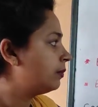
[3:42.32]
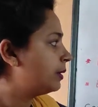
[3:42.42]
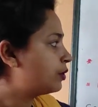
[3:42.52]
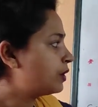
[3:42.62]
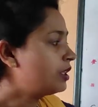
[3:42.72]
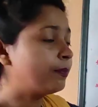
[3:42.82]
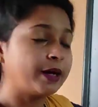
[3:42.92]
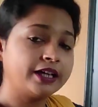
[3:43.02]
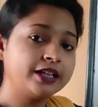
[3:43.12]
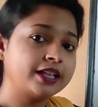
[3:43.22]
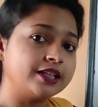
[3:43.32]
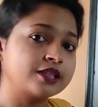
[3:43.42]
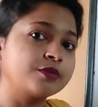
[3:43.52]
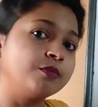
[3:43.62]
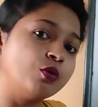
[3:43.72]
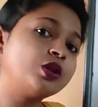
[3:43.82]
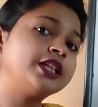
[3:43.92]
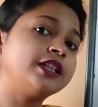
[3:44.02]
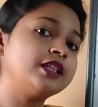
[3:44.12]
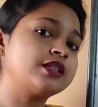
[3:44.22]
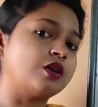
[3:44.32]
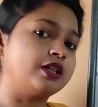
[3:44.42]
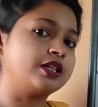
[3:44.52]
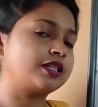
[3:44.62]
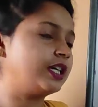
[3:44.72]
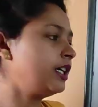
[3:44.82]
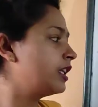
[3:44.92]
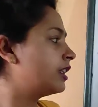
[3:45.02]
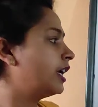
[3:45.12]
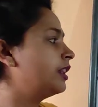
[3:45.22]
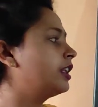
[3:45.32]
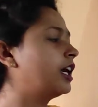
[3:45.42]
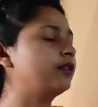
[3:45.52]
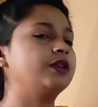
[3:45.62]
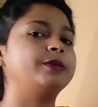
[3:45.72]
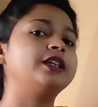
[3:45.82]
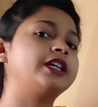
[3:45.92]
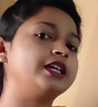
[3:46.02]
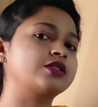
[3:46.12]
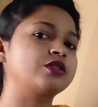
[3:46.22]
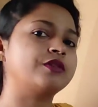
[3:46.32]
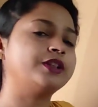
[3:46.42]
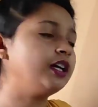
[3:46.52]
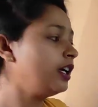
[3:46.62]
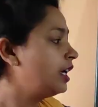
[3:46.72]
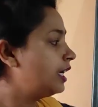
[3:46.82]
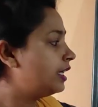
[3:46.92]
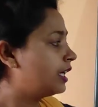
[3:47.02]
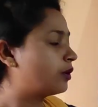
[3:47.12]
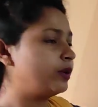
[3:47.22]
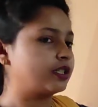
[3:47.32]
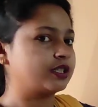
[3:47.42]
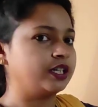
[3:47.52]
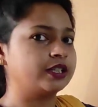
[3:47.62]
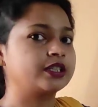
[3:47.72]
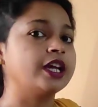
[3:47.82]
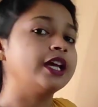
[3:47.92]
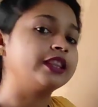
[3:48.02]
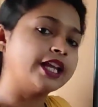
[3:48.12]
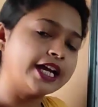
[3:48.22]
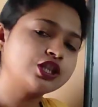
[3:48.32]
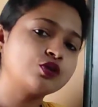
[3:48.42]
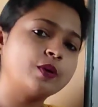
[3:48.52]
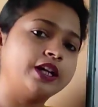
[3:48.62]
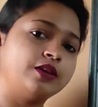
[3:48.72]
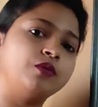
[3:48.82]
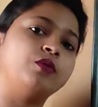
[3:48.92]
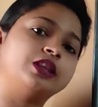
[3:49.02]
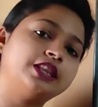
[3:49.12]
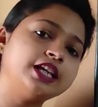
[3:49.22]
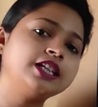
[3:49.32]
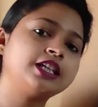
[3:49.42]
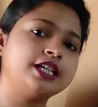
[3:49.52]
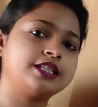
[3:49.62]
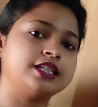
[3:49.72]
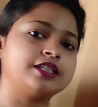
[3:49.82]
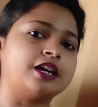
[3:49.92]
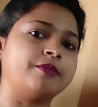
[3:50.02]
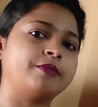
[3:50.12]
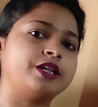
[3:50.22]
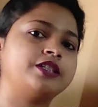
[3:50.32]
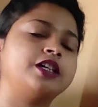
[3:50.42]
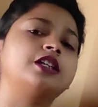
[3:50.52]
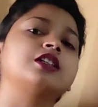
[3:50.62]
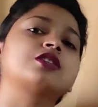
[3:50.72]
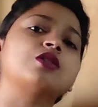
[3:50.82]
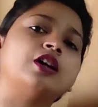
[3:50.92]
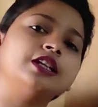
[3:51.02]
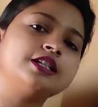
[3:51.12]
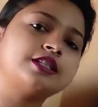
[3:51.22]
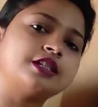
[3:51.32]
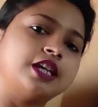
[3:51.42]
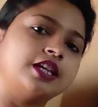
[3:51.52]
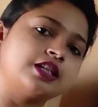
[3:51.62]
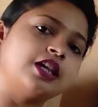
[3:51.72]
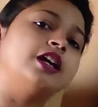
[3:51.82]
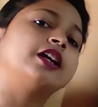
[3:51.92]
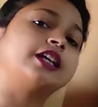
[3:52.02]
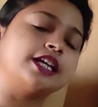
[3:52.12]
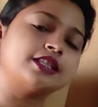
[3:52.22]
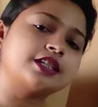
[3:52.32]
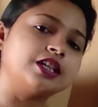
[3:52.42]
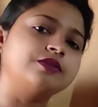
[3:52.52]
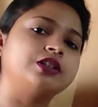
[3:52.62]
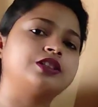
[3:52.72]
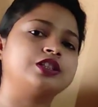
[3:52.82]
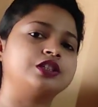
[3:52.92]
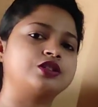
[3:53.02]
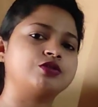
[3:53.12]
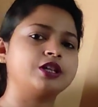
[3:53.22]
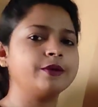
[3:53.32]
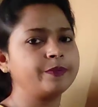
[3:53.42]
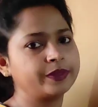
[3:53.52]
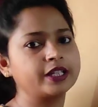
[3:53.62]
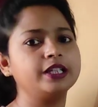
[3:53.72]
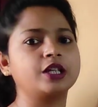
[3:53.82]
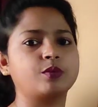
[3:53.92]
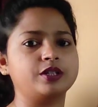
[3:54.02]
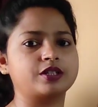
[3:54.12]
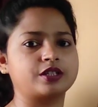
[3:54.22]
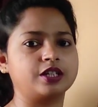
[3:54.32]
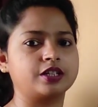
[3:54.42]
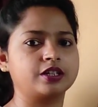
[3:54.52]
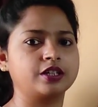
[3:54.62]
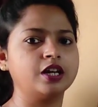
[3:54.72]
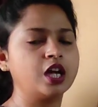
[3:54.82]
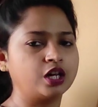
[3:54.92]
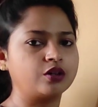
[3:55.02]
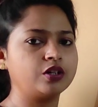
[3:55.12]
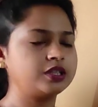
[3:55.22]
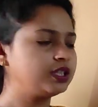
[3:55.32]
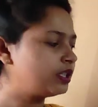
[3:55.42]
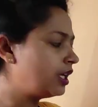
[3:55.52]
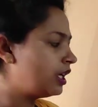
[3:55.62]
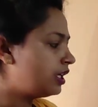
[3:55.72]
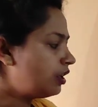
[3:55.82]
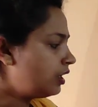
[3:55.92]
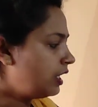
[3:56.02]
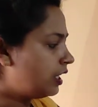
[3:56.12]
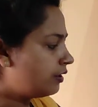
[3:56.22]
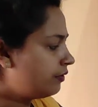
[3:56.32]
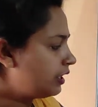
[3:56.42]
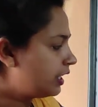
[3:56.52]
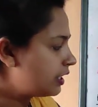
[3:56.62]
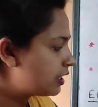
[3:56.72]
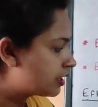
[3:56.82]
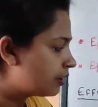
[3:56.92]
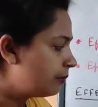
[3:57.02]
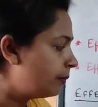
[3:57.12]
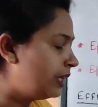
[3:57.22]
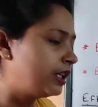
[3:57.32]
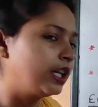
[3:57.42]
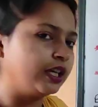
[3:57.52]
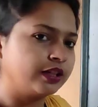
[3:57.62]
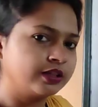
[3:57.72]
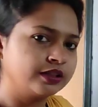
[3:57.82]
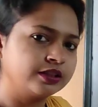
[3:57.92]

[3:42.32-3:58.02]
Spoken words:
between the particles more than the solid state, then that will be case of the liquid states. That's why with the increase in temperature, the solid state gets converted into the liquid state. Got it? Now here we get a term melting,